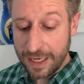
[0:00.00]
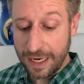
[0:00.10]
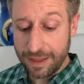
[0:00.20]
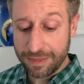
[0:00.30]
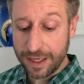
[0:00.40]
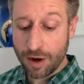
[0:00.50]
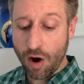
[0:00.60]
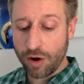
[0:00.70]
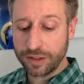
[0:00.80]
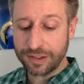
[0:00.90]
And then
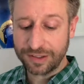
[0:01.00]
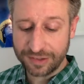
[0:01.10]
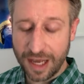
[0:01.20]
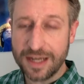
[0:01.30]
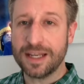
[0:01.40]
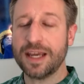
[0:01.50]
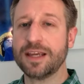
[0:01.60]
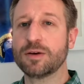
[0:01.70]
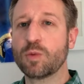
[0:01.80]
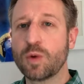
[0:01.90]
on
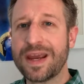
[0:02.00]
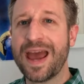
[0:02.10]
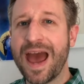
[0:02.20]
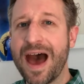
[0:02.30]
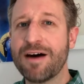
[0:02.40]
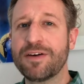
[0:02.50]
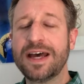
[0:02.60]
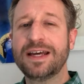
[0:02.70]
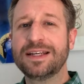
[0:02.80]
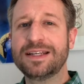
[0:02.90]
Sunday, we have
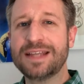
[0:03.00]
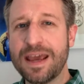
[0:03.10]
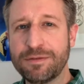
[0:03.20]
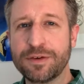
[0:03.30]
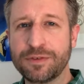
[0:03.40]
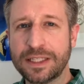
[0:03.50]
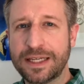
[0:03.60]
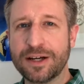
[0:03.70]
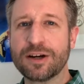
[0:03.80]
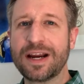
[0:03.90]
David
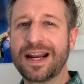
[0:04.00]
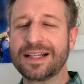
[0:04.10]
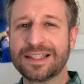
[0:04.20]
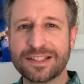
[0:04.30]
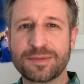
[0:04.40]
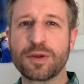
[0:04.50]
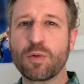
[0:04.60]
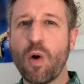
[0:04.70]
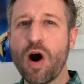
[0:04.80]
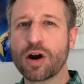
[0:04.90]
Valier, and Elizabeth
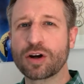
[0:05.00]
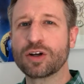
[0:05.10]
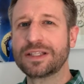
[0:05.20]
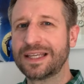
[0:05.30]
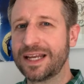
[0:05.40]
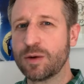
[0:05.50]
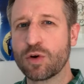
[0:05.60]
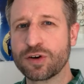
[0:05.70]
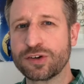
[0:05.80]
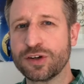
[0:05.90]
Walker leading
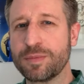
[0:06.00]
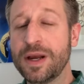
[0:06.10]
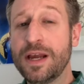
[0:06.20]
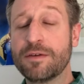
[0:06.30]
worship.